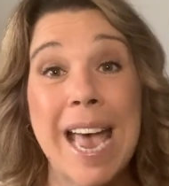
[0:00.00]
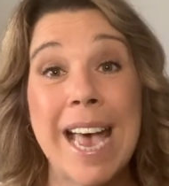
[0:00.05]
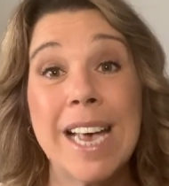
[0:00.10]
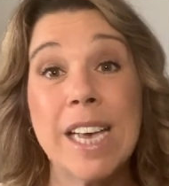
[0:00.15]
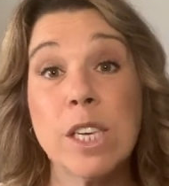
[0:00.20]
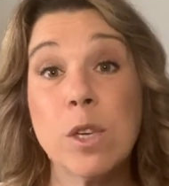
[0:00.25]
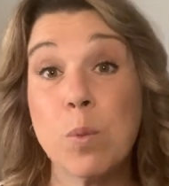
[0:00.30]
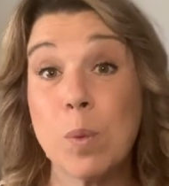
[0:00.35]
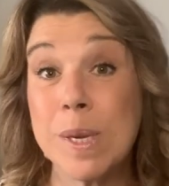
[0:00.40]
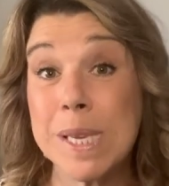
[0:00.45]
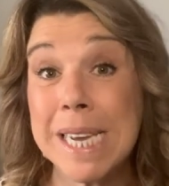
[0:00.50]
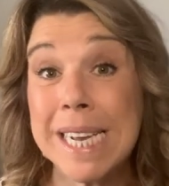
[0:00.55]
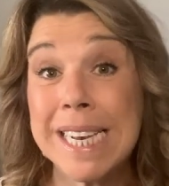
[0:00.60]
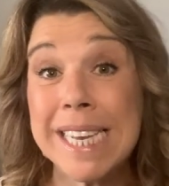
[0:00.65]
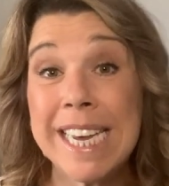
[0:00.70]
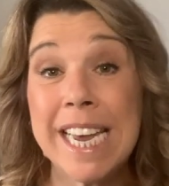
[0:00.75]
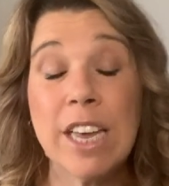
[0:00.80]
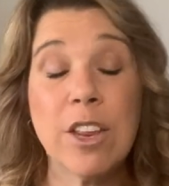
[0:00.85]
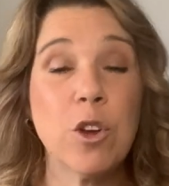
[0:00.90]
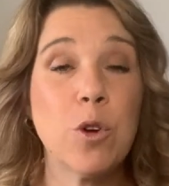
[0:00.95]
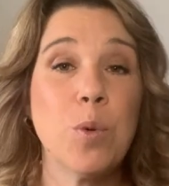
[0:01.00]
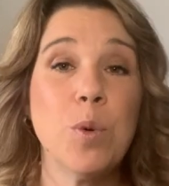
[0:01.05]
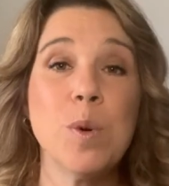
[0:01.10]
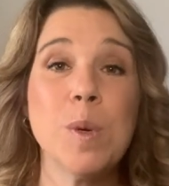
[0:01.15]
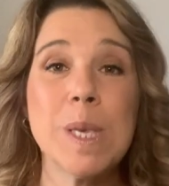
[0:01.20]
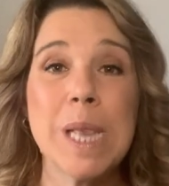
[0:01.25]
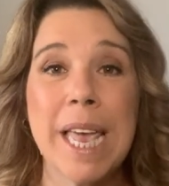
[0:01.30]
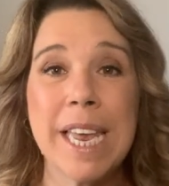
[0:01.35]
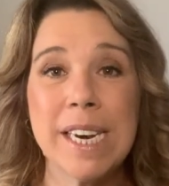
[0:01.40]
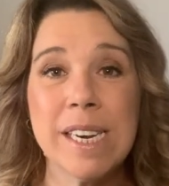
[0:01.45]
as was CLIA, the
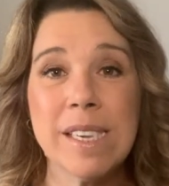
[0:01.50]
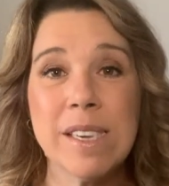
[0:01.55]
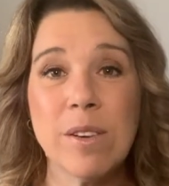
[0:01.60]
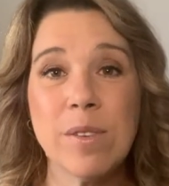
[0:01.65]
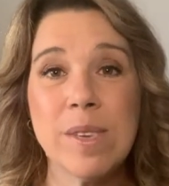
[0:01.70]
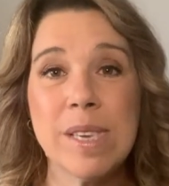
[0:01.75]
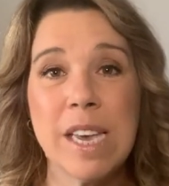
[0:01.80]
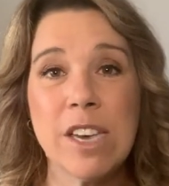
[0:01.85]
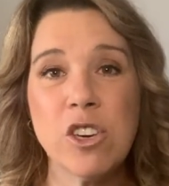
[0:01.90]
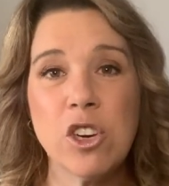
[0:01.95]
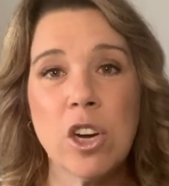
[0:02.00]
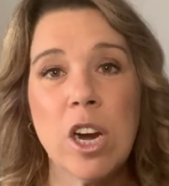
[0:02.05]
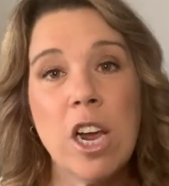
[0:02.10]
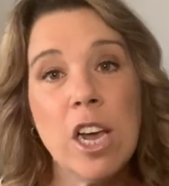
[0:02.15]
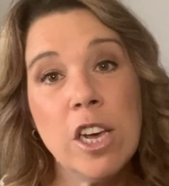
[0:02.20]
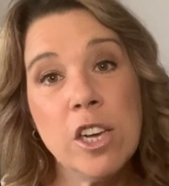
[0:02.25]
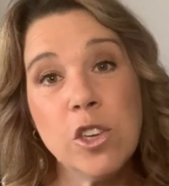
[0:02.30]
Cruise Line Association.